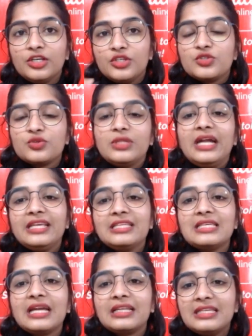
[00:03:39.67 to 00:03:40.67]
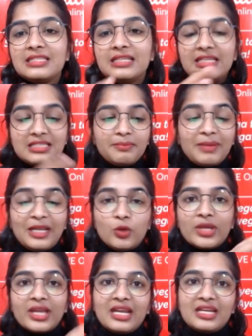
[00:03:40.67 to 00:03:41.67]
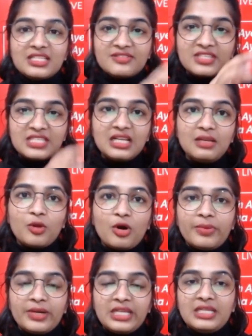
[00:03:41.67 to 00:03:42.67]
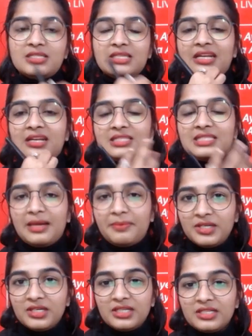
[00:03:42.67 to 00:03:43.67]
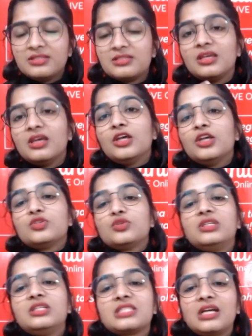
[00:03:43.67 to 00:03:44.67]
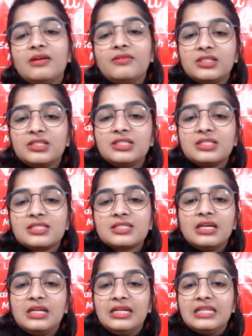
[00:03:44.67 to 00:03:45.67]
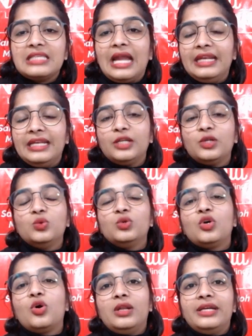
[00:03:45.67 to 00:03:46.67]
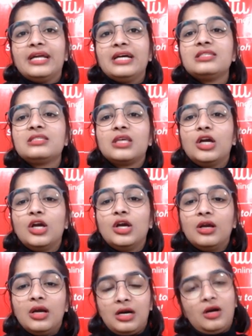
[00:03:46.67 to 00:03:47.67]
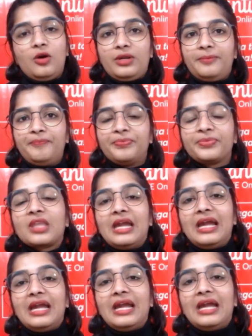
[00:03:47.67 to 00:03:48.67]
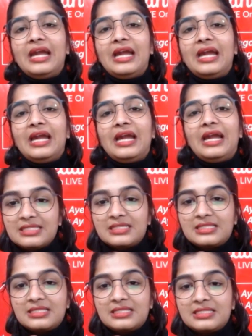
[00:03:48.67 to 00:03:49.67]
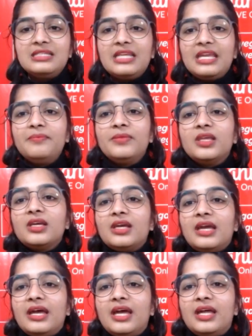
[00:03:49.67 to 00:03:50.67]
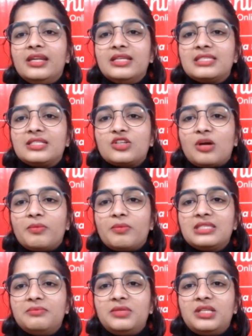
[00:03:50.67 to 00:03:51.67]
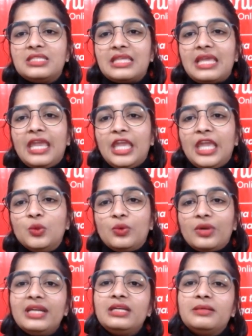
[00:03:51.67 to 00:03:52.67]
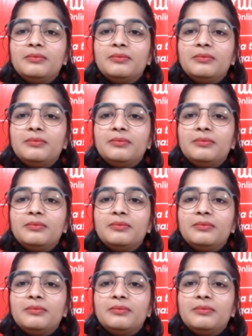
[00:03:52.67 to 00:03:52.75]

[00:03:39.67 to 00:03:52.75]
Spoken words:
So that exactly is the reason, by looking at its physical properties and its appearance, so the discoverers decided to call it as aurum, and that is its Latin name, and its atomic symbol is Au, right?